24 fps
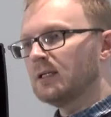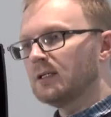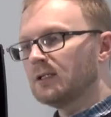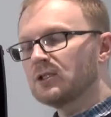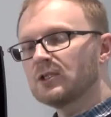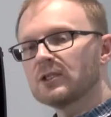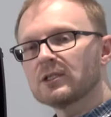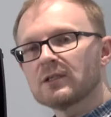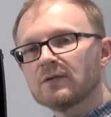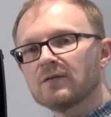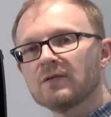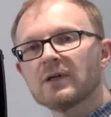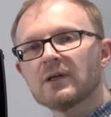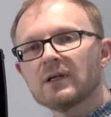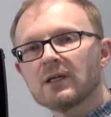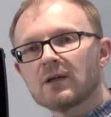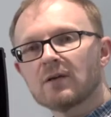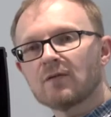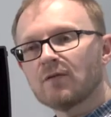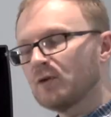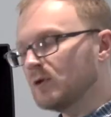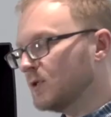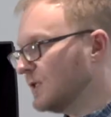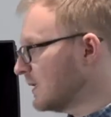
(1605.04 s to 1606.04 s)
just a very
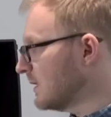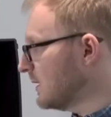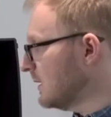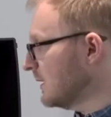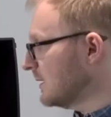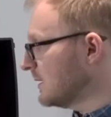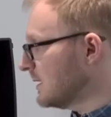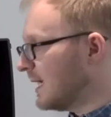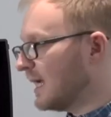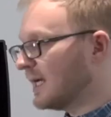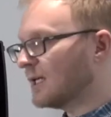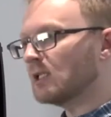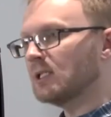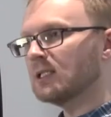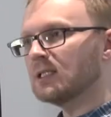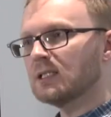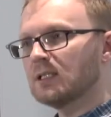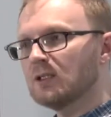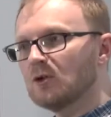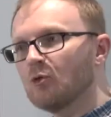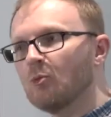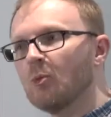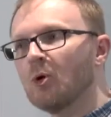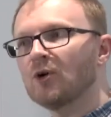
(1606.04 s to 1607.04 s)
confusing thing to actually
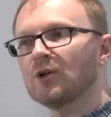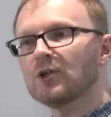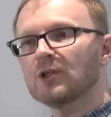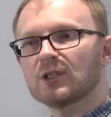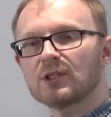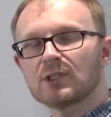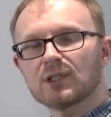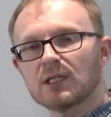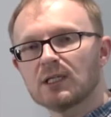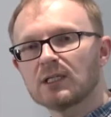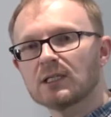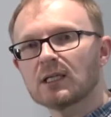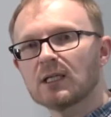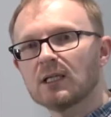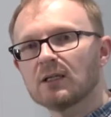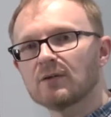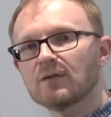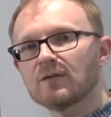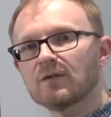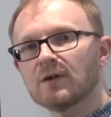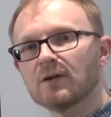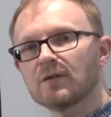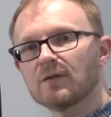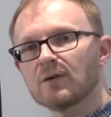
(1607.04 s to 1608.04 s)
see your monitor change color
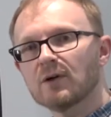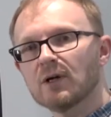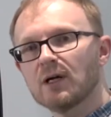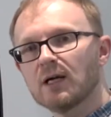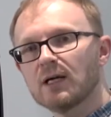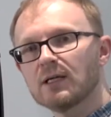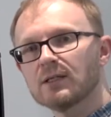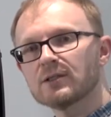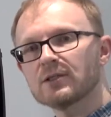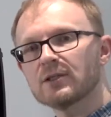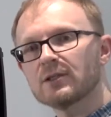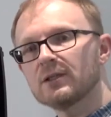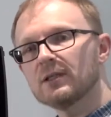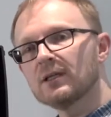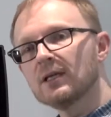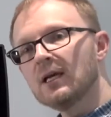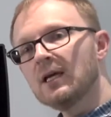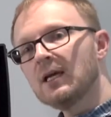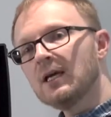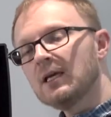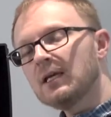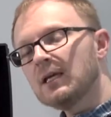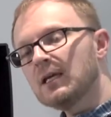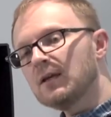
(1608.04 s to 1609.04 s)
in front of your eyes. So
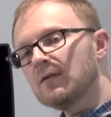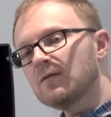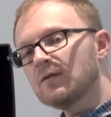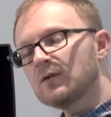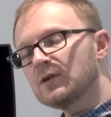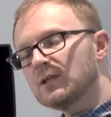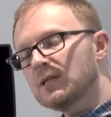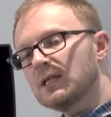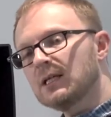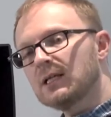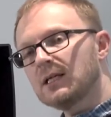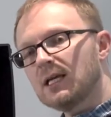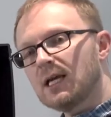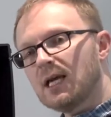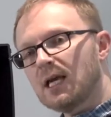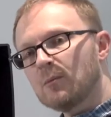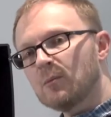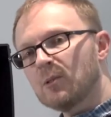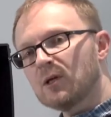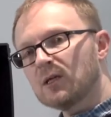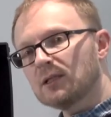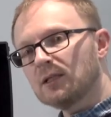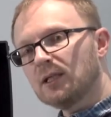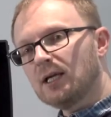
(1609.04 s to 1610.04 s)
if you see any
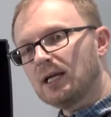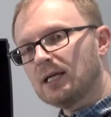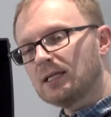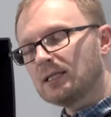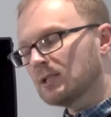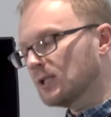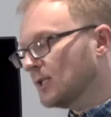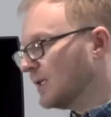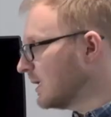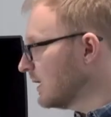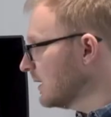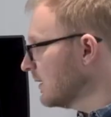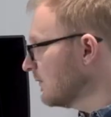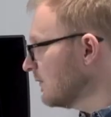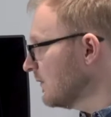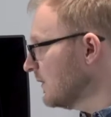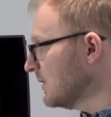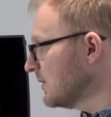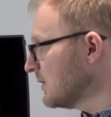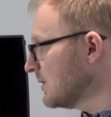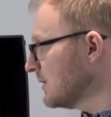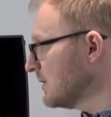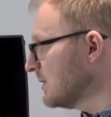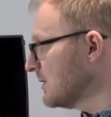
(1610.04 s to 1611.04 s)
ambient light checking
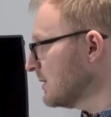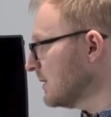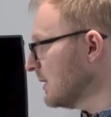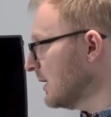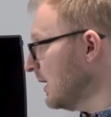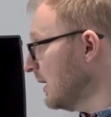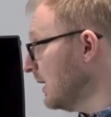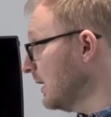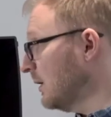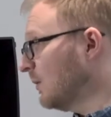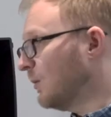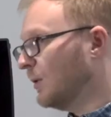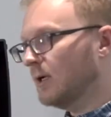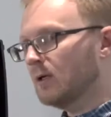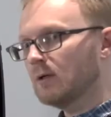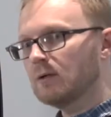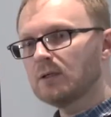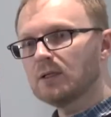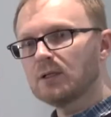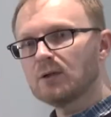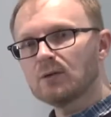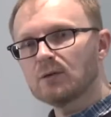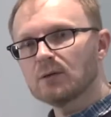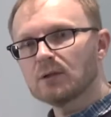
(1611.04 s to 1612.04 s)
features anywhere
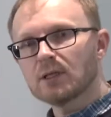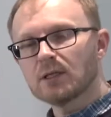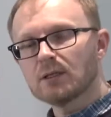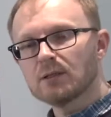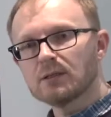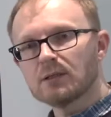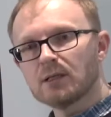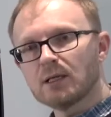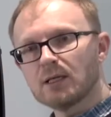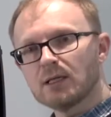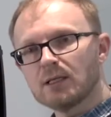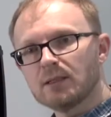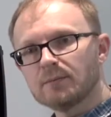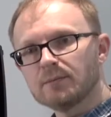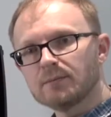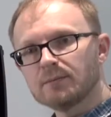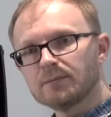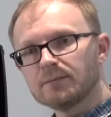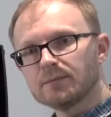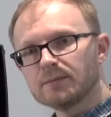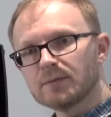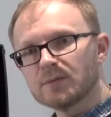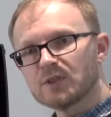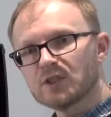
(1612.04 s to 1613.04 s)
in your
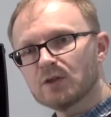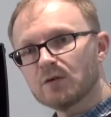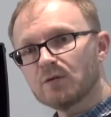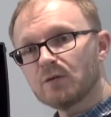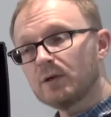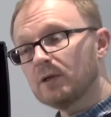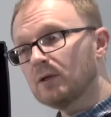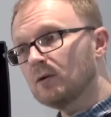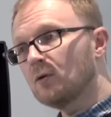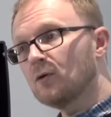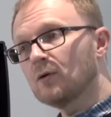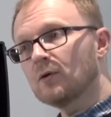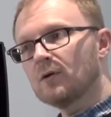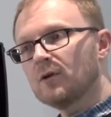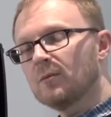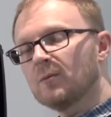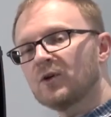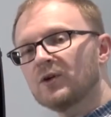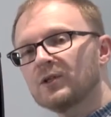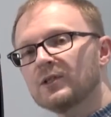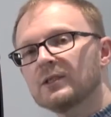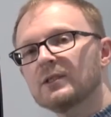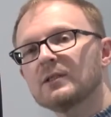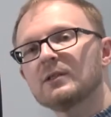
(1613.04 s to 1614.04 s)
software or on the
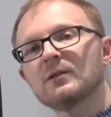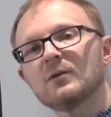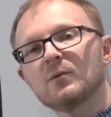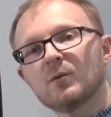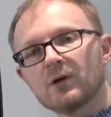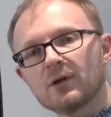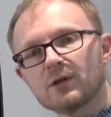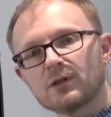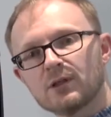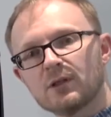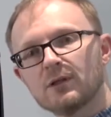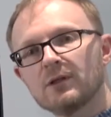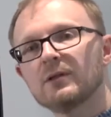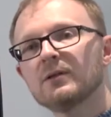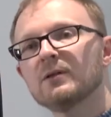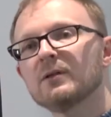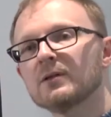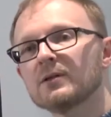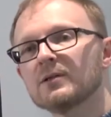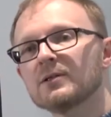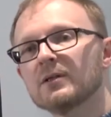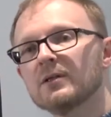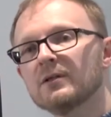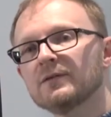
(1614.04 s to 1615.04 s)
monitor, you want to turn
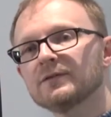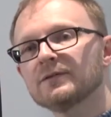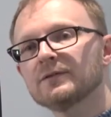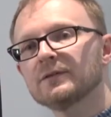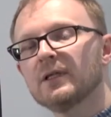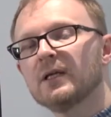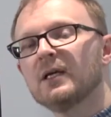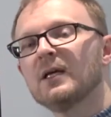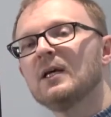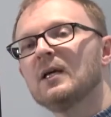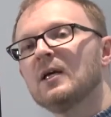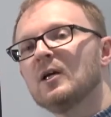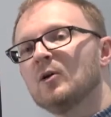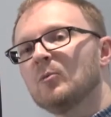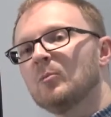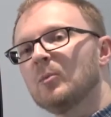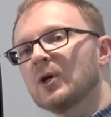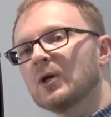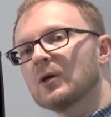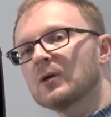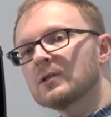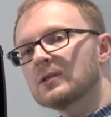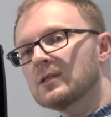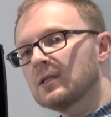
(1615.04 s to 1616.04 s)
those off
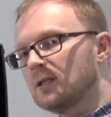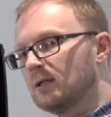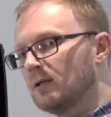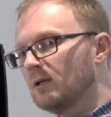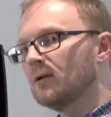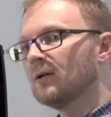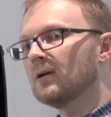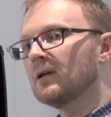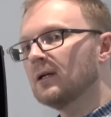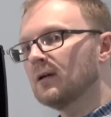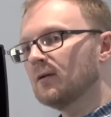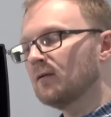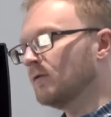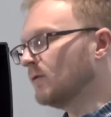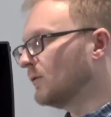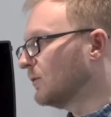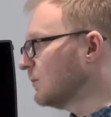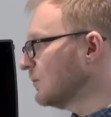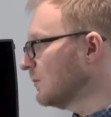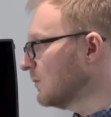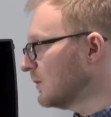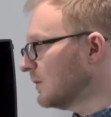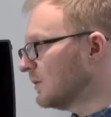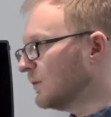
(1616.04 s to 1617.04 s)
because they're not
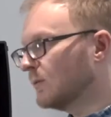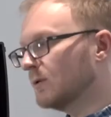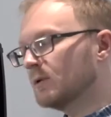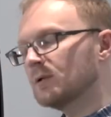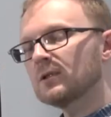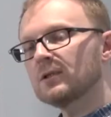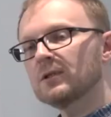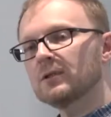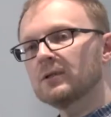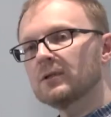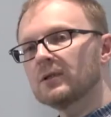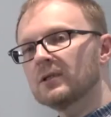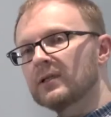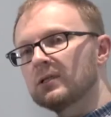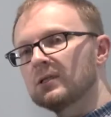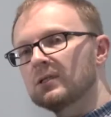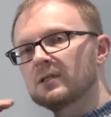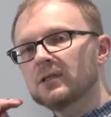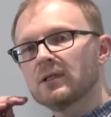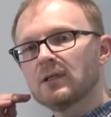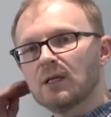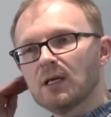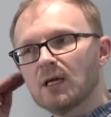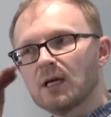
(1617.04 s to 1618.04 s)
helpful. What you want to do
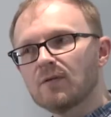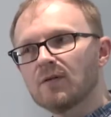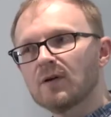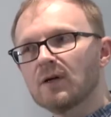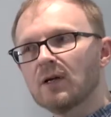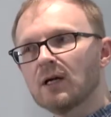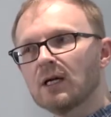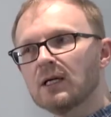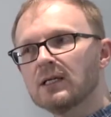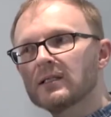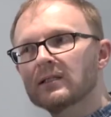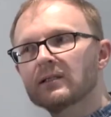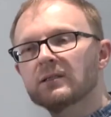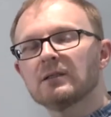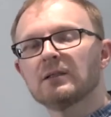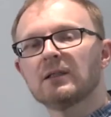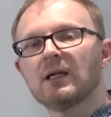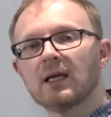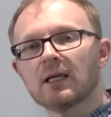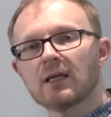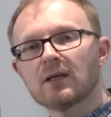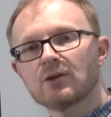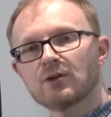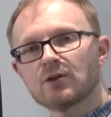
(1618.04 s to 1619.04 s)
is have a nice
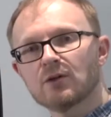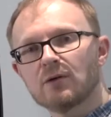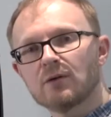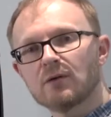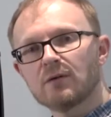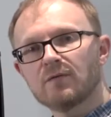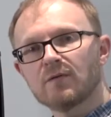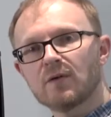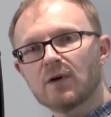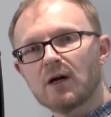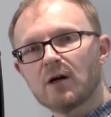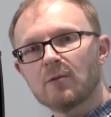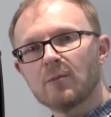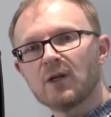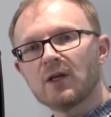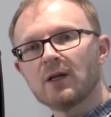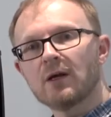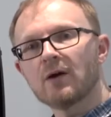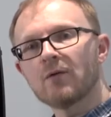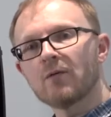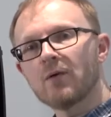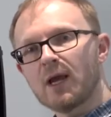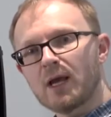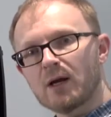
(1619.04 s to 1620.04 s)
light-controlled environment
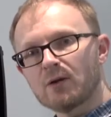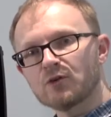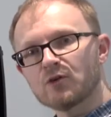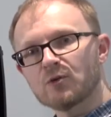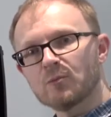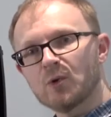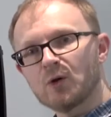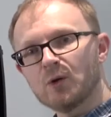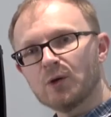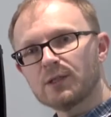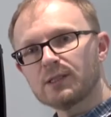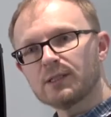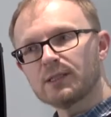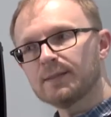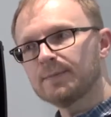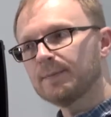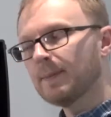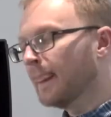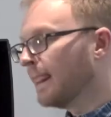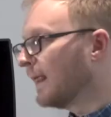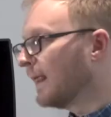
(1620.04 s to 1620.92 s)
around your monitor